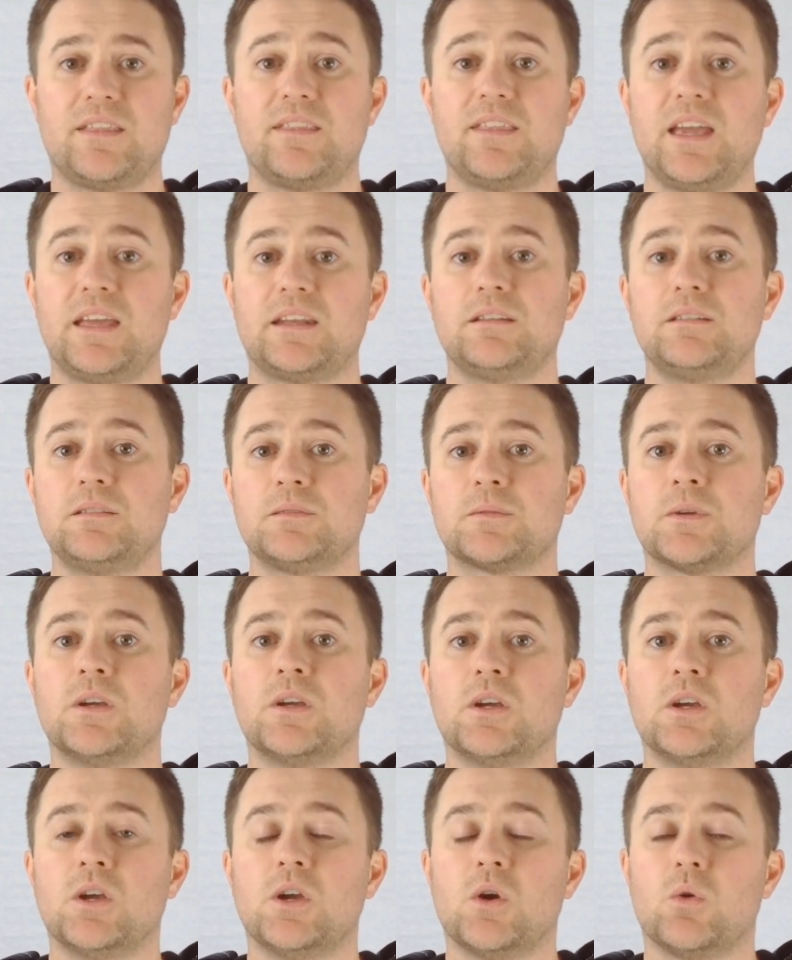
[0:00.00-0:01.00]
Then
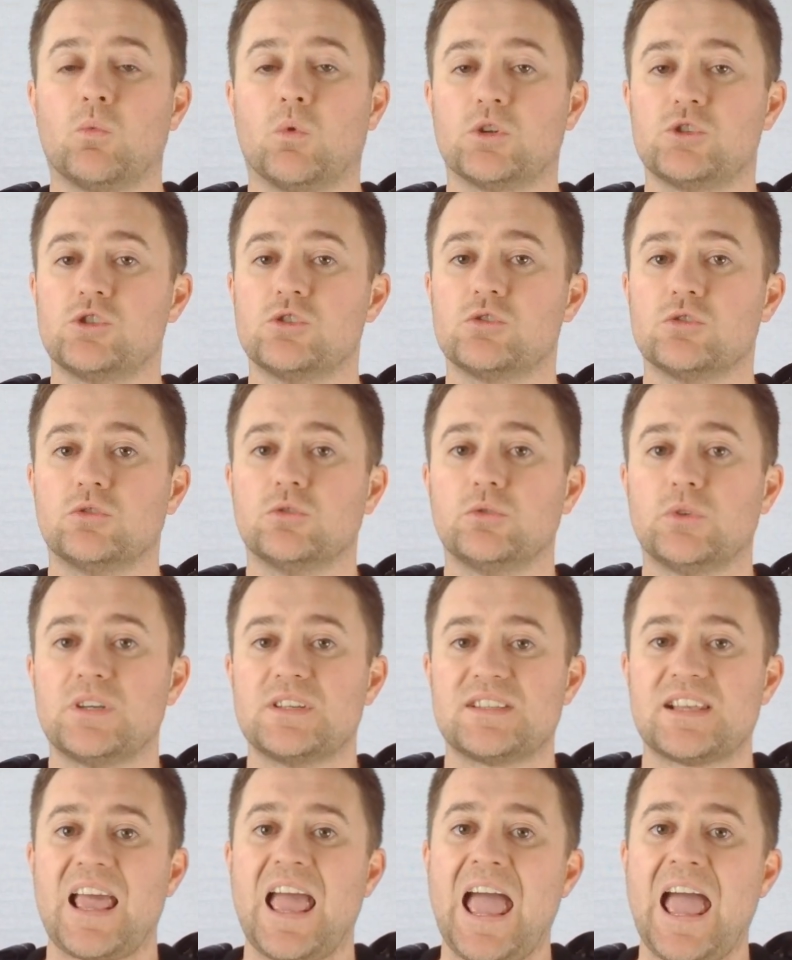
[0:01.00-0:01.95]
what you do is